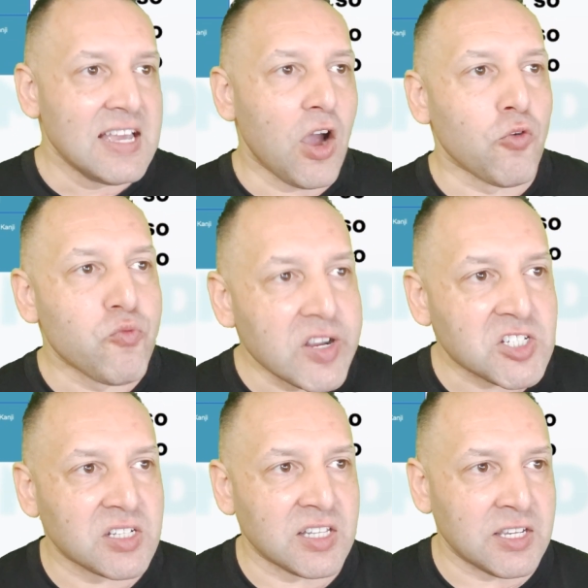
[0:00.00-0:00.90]

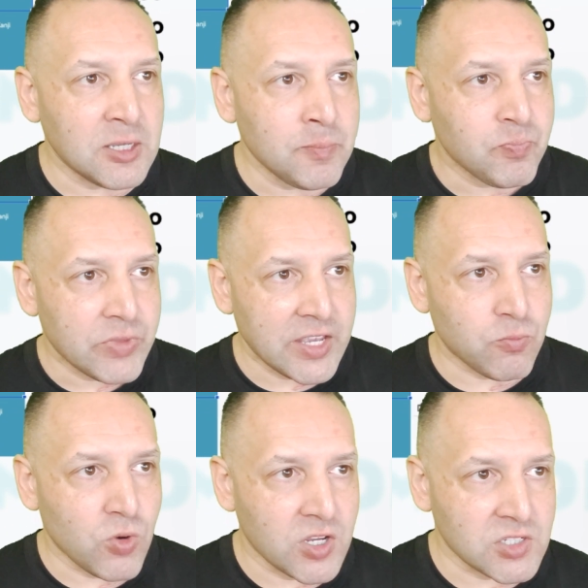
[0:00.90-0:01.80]
Originally, it
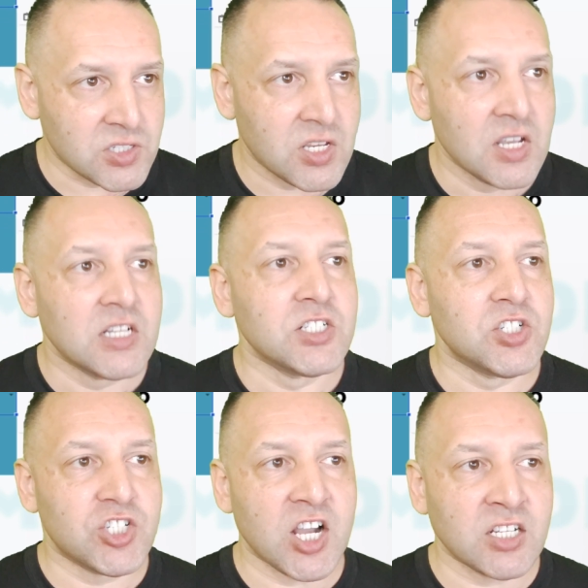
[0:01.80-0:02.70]
was
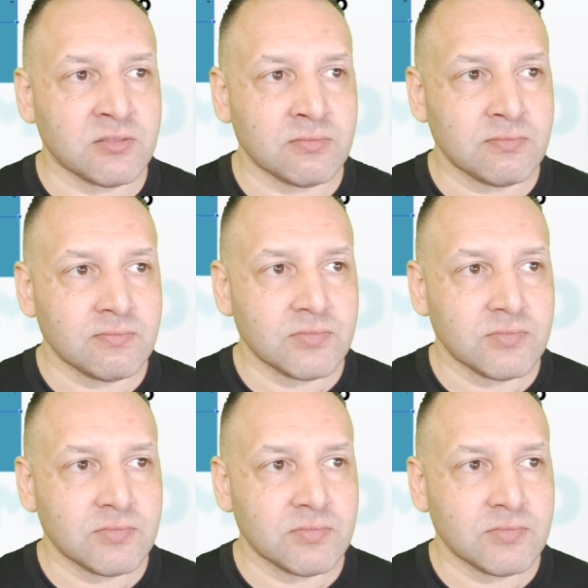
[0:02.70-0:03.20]
Zheng,